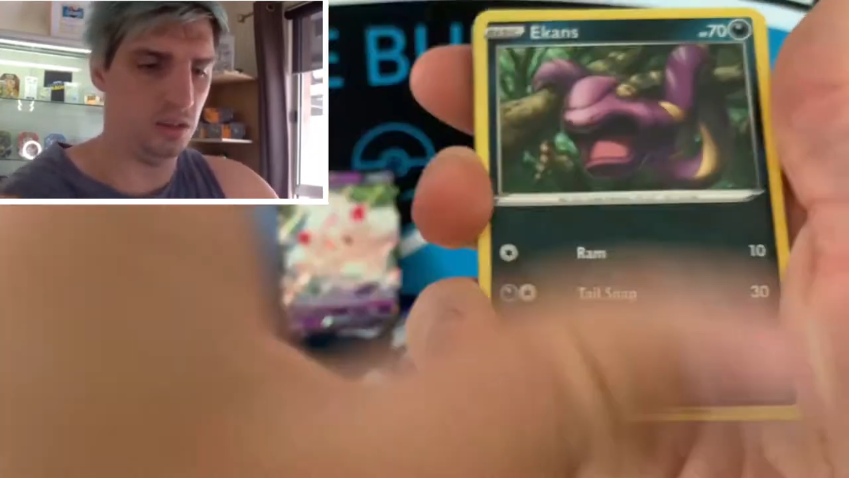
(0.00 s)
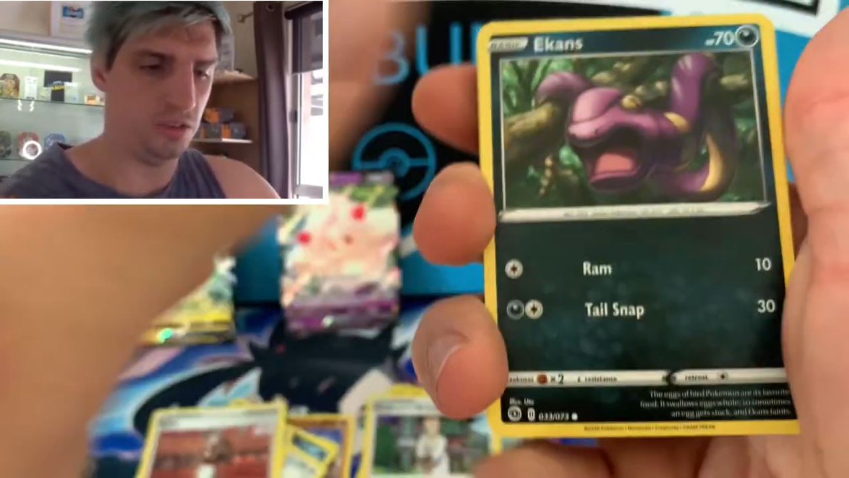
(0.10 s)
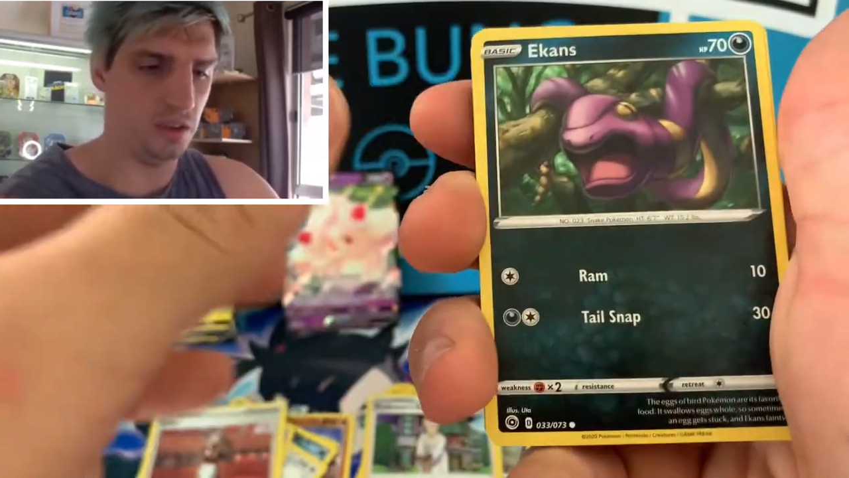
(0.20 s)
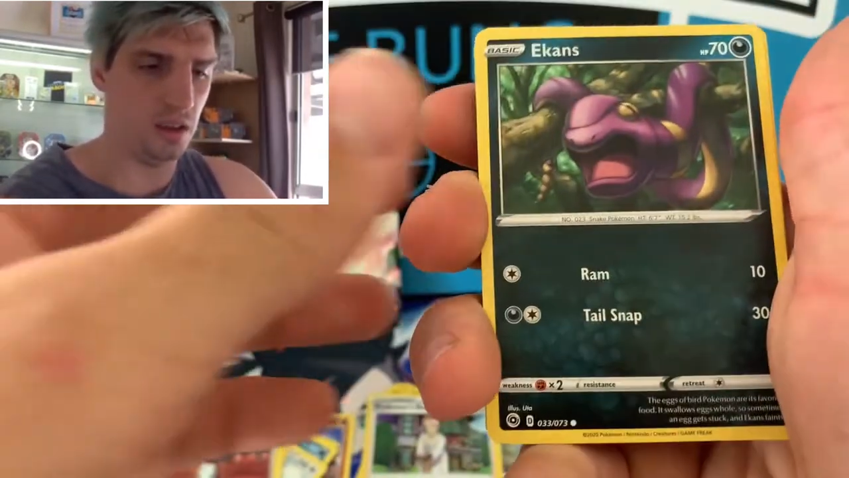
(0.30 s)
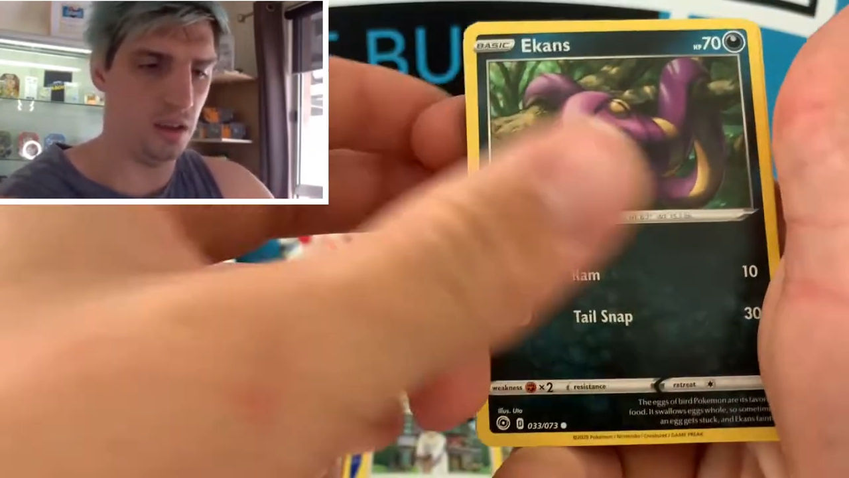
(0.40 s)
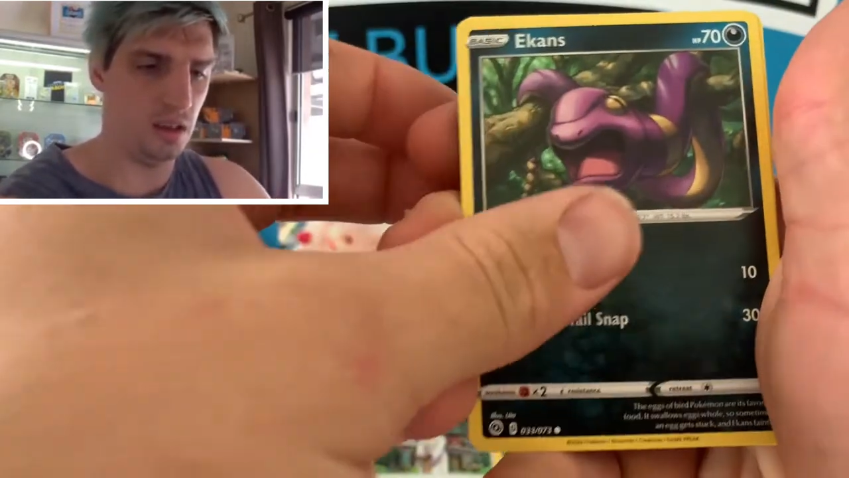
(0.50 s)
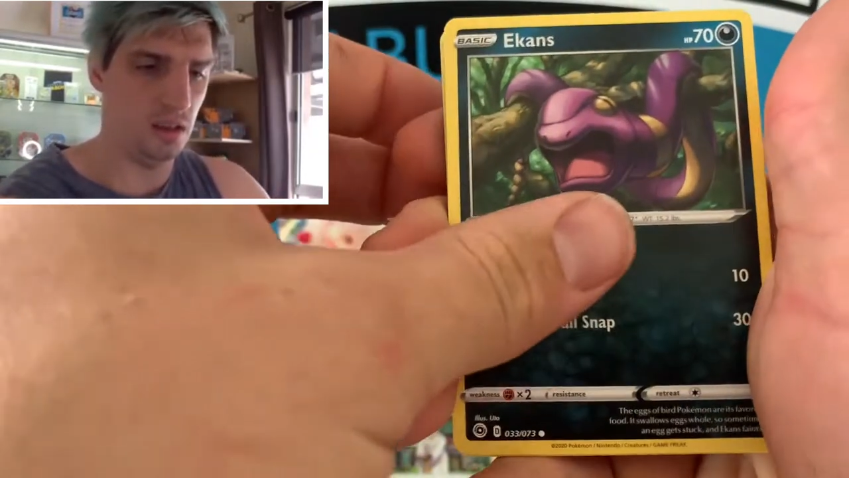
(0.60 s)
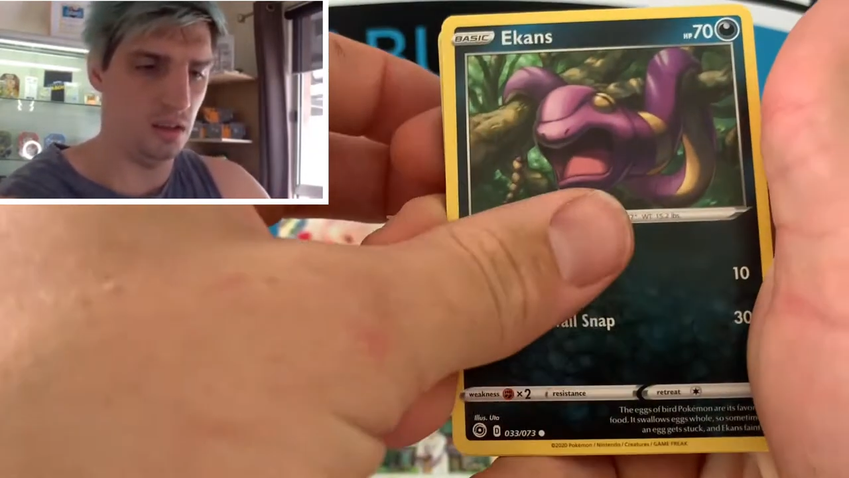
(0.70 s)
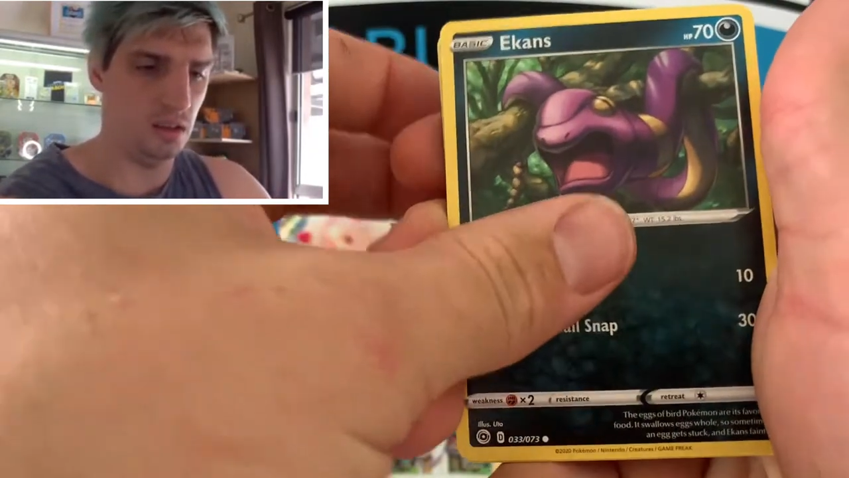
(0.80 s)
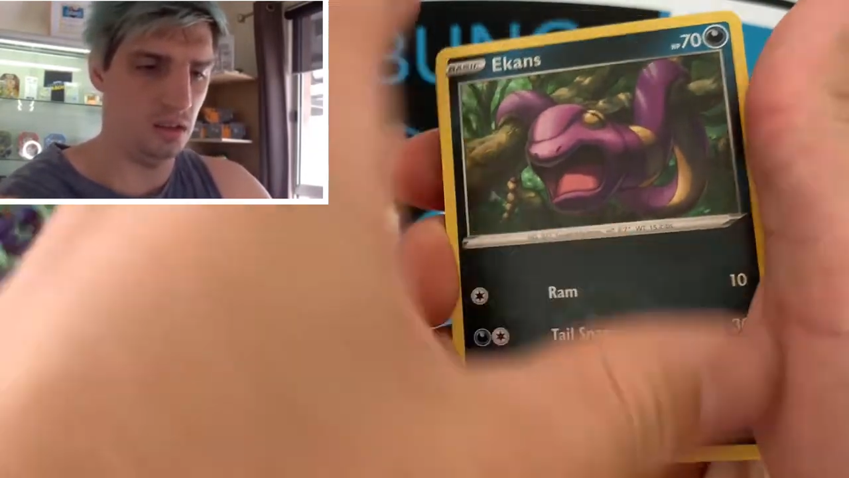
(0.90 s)
of
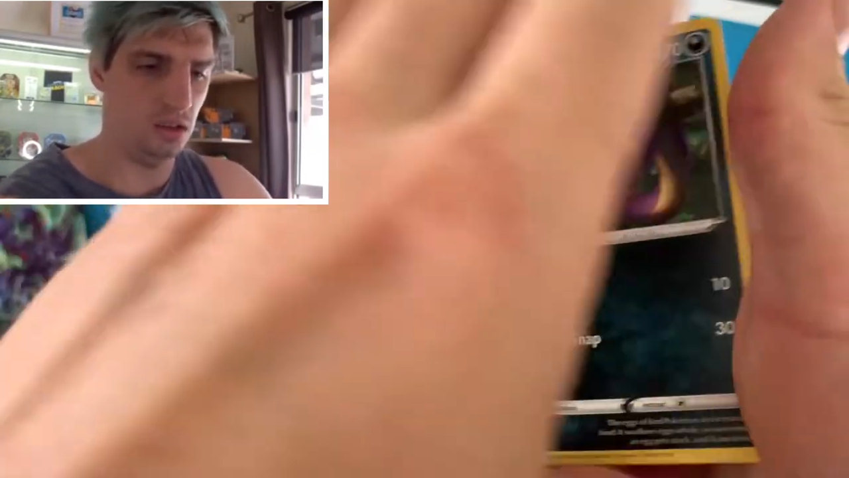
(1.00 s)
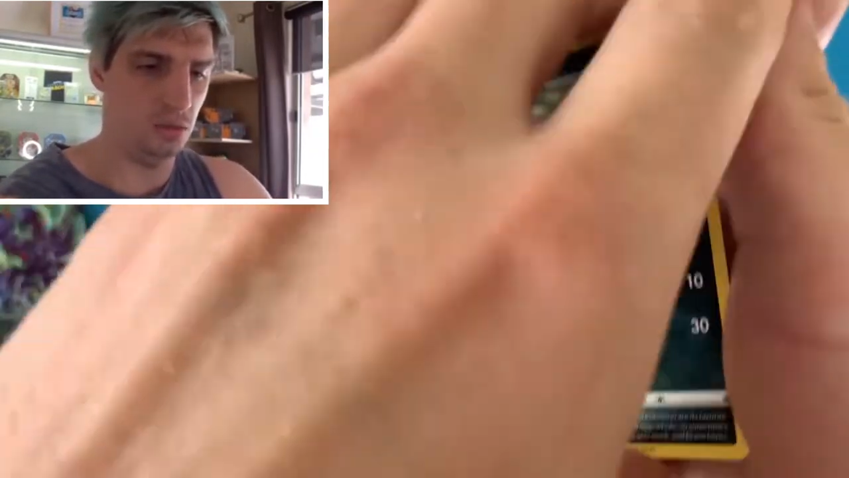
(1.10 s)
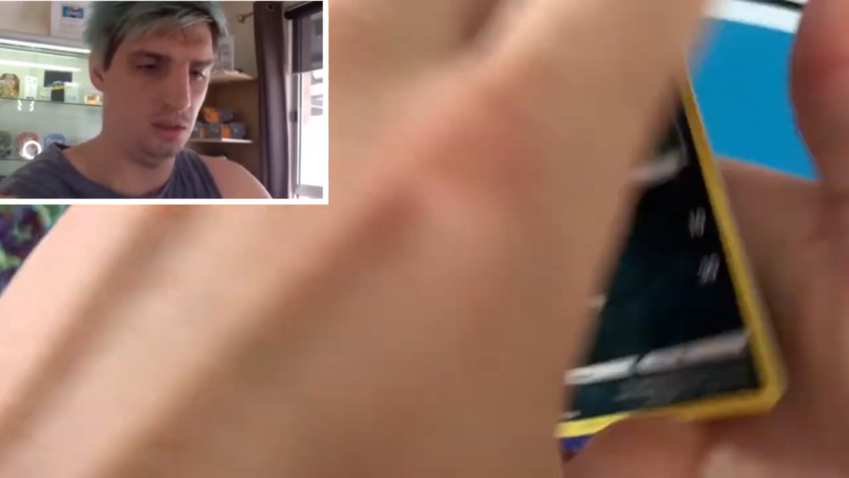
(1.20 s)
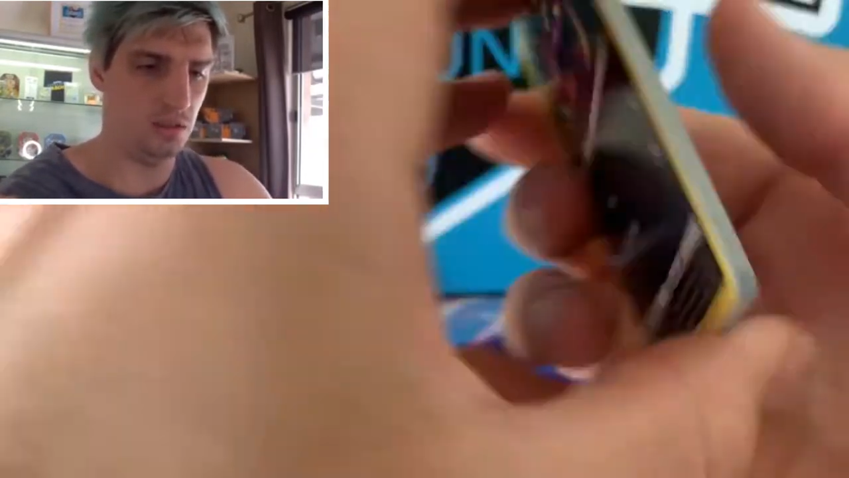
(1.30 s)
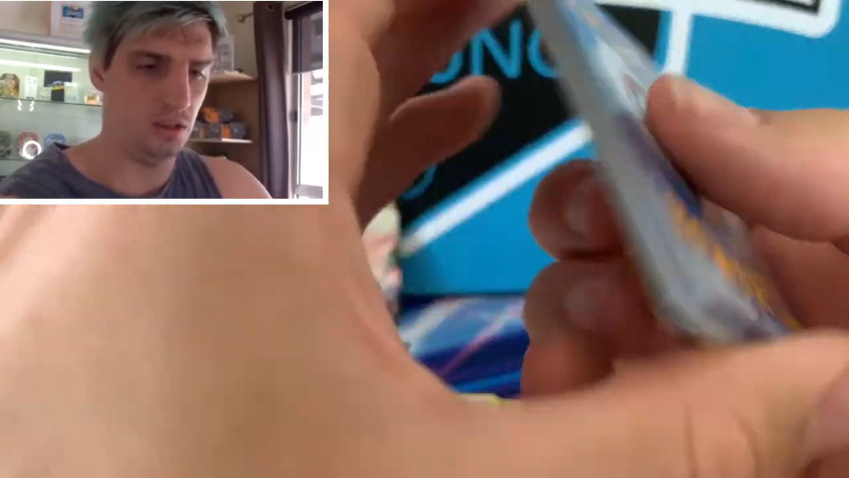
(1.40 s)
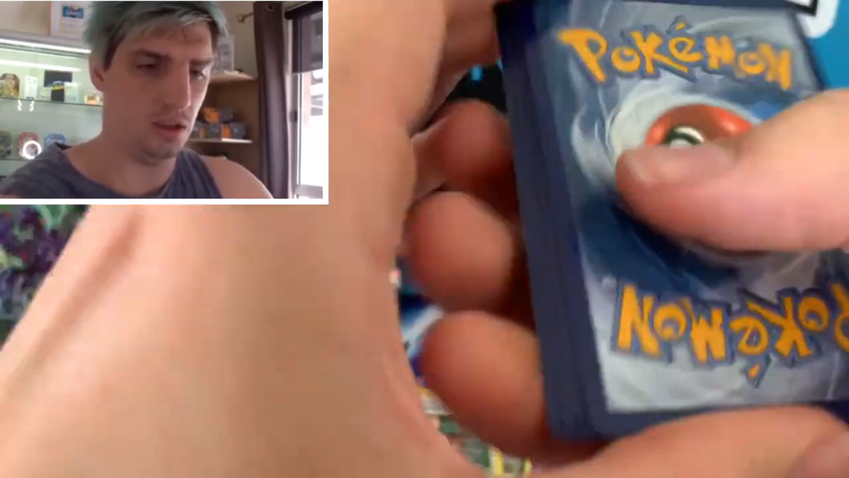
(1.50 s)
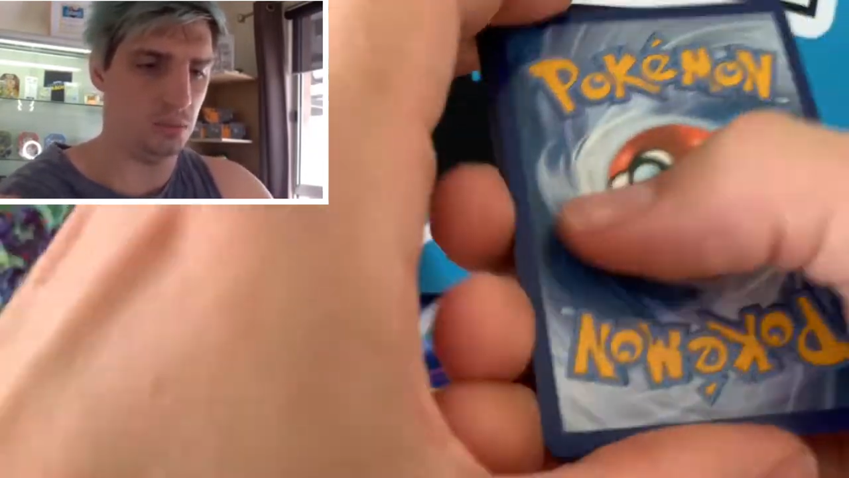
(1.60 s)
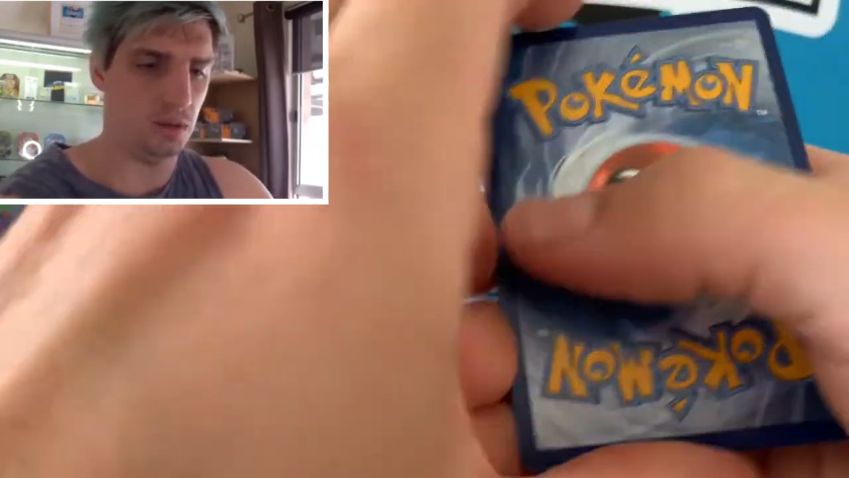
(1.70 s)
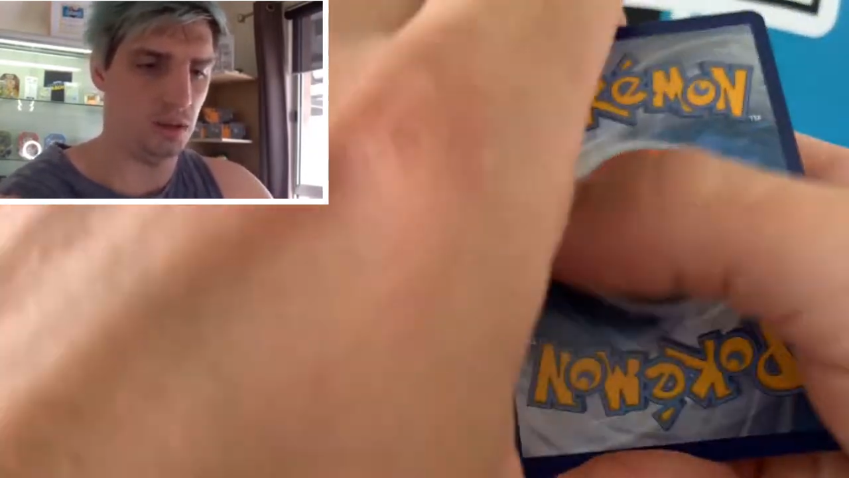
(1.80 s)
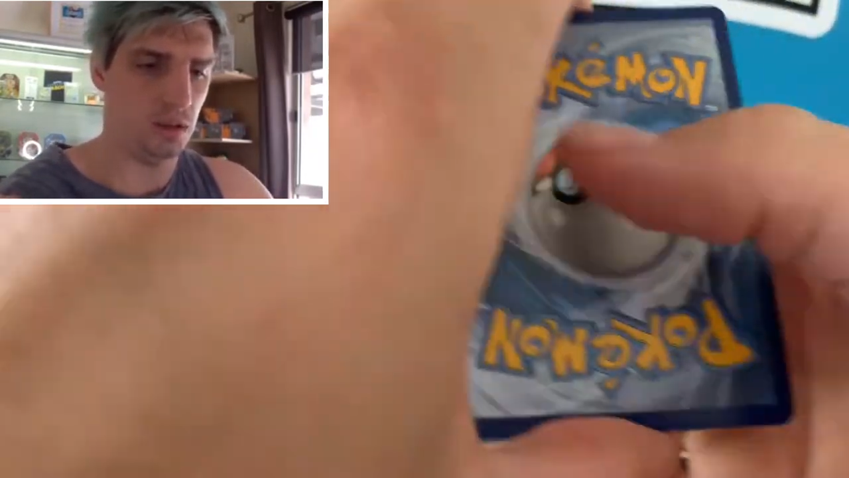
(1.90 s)
hope
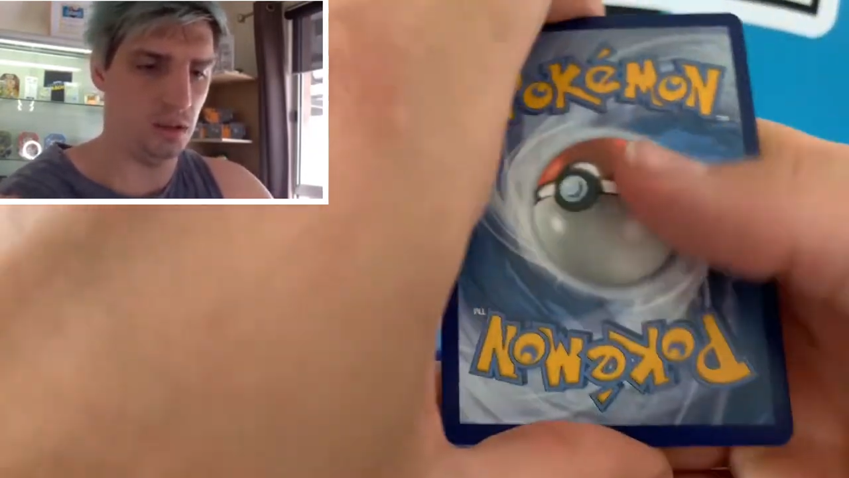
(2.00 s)
here.